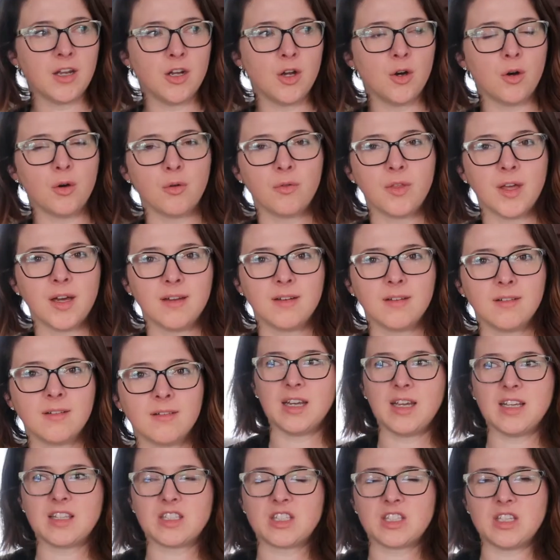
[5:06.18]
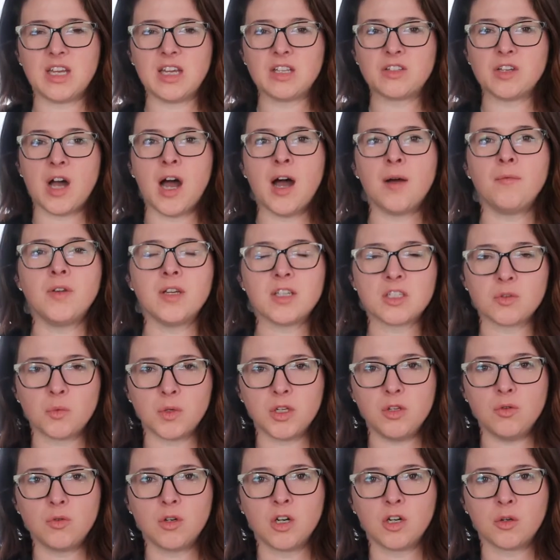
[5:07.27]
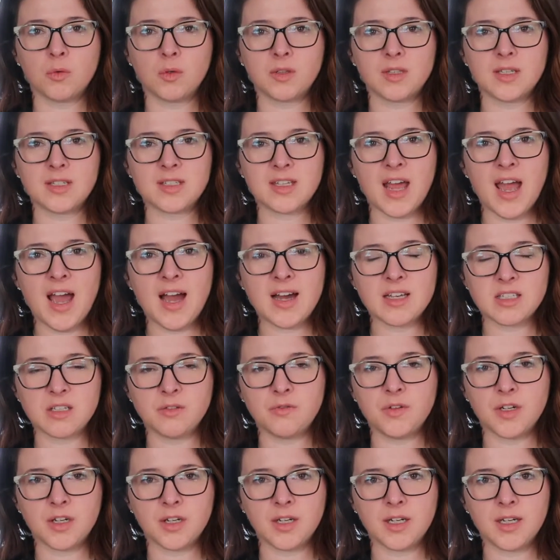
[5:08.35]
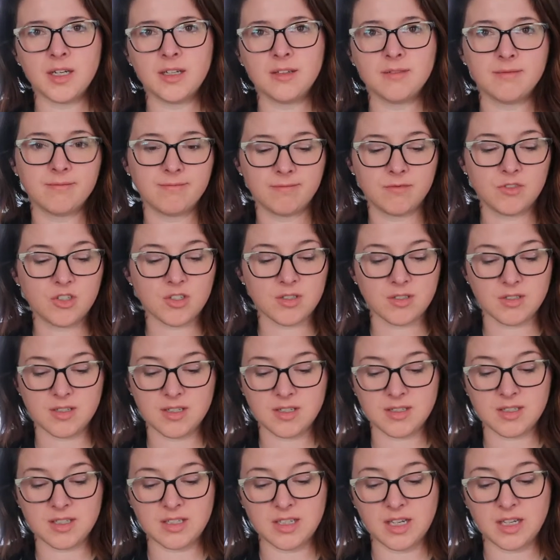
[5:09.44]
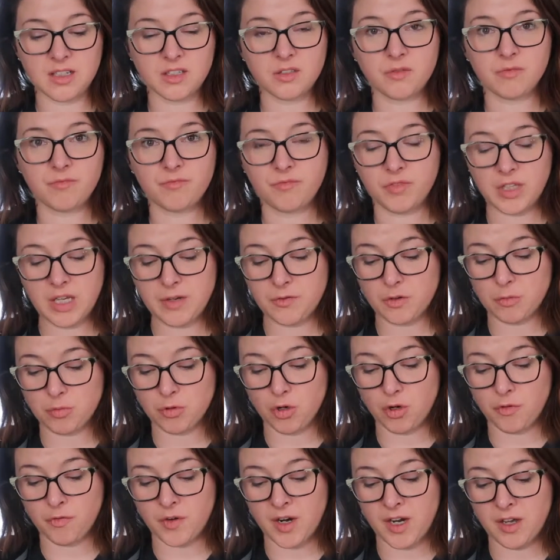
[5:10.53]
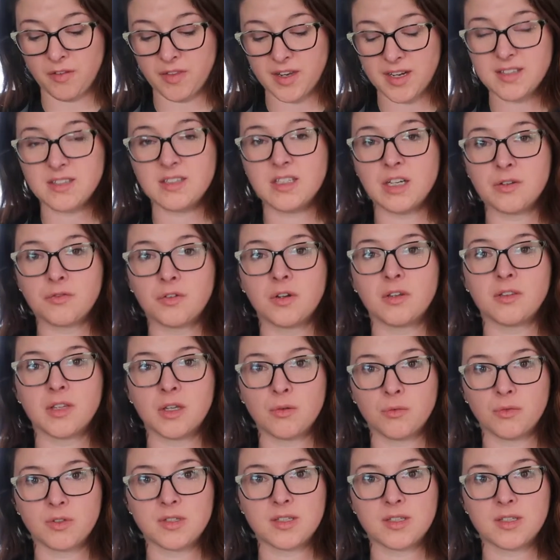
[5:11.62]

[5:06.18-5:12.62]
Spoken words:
know that it's obvious when you cook with this. It has a very just distinct flavor profile that is different than